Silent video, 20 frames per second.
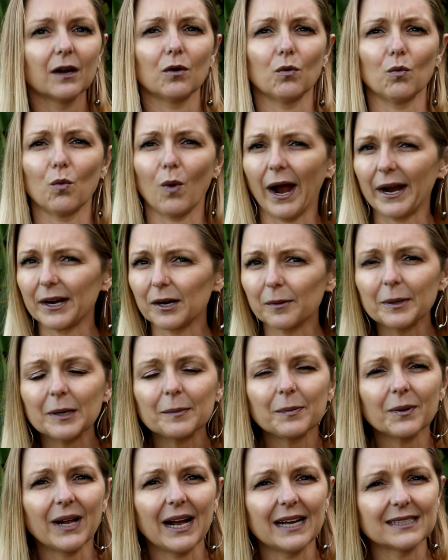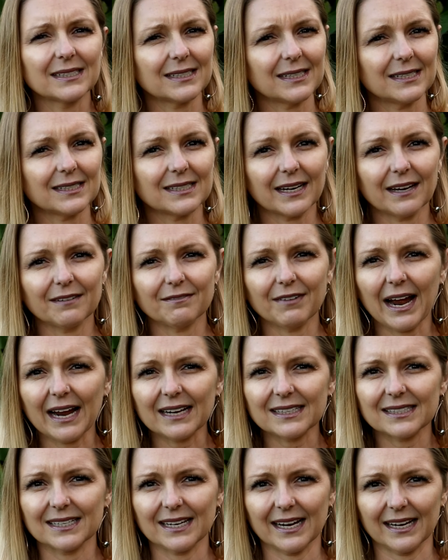Why are people hesitant to get
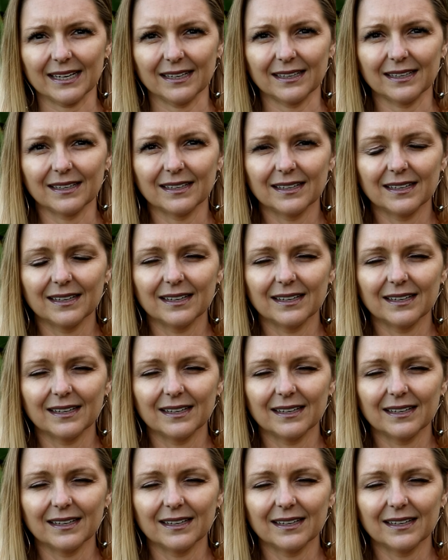vaccinated?